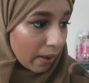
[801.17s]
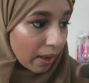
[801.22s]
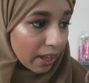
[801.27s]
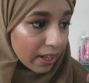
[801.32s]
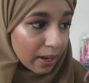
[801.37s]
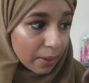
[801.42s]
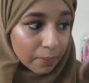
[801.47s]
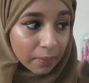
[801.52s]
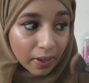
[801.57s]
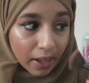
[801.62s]

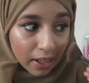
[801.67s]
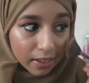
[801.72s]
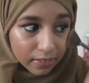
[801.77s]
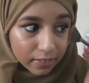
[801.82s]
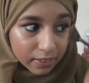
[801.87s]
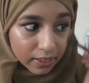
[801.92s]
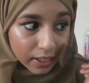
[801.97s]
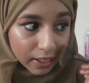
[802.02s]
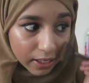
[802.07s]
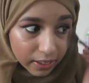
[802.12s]
And I'm
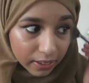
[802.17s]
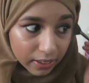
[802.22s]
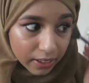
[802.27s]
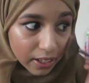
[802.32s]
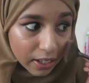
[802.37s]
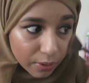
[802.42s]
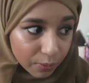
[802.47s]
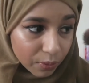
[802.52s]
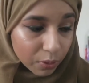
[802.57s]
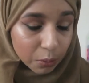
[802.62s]
guessing
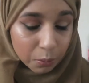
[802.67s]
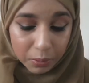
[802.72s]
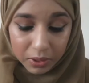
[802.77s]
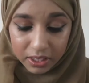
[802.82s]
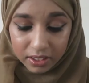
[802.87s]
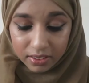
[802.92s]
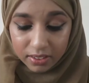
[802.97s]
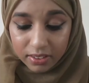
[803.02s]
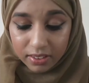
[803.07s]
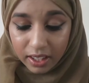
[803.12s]
it would
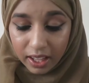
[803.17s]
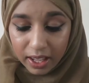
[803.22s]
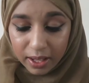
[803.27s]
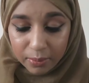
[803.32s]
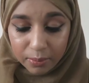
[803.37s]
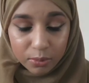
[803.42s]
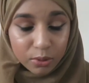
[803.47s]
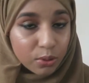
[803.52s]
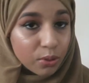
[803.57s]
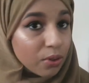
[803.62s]
be the
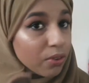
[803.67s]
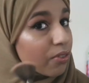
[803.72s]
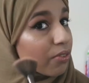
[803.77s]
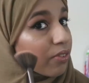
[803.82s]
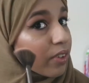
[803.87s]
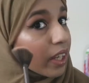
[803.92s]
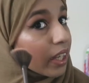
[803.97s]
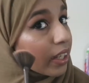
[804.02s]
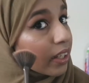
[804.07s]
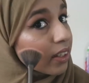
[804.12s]
same sort of
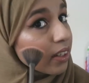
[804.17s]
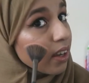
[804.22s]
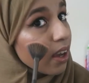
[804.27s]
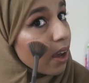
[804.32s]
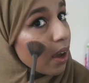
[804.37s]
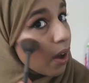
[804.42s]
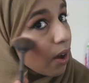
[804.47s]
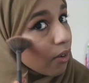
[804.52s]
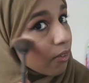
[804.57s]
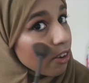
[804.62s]
thing
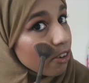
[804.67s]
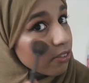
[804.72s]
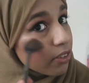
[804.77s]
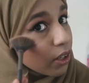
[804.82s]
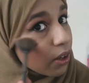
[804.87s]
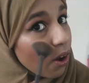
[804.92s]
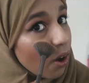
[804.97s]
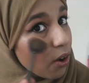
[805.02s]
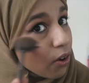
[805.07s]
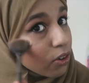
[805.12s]
with
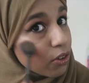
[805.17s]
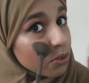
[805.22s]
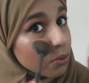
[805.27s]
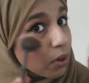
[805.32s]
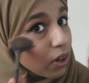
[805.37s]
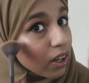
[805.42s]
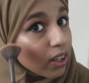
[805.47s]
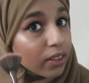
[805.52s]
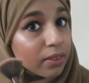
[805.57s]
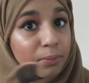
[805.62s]
the gold
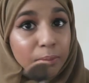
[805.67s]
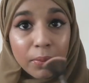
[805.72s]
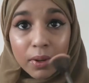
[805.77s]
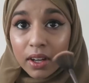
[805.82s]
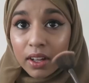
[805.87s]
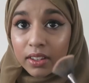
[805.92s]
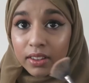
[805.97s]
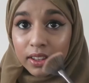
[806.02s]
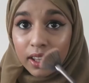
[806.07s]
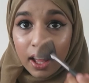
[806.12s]
one,
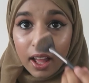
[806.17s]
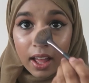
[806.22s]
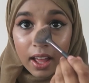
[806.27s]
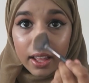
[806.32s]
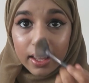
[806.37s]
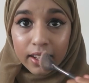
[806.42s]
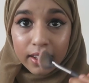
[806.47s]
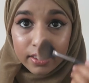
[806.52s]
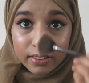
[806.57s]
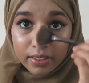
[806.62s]
but that
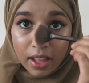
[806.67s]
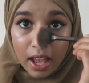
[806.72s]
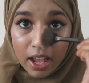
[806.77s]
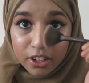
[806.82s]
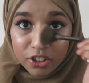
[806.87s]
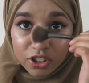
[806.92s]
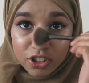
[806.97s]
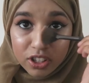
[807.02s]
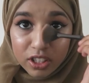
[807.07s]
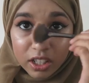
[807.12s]
is
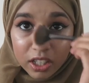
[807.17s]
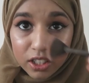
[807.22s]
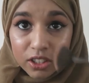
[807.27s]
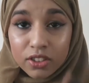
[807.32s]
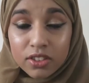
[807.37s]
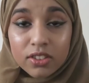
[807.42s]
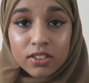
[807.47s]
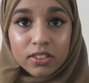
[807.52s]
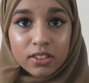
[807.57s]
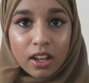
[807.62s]
actually
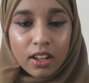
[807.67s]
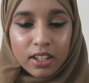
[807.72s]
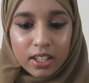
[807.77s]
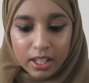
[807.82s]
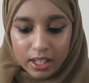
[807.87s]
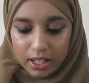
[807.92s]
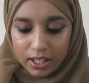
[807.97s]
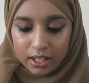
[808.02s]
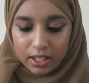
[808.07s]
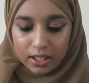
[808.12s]

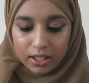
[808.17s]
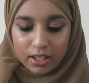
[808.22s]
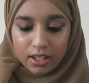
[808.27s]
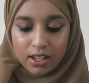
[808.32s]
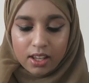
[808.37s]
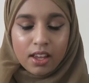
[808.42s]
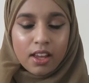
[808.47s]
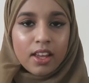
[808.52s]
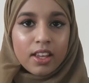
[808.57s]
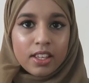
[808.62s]
stunning.
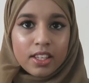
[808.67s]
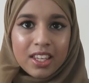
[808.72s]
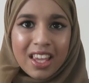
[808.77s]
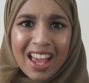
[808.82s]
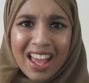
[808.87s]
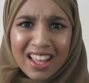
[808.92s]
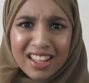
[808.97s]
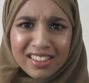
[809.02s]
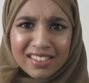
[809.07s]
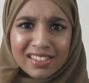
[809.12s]

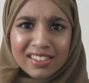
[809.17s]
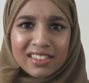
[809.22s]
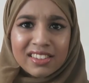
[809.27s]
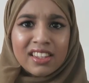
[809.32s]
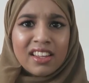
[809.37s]
Yes!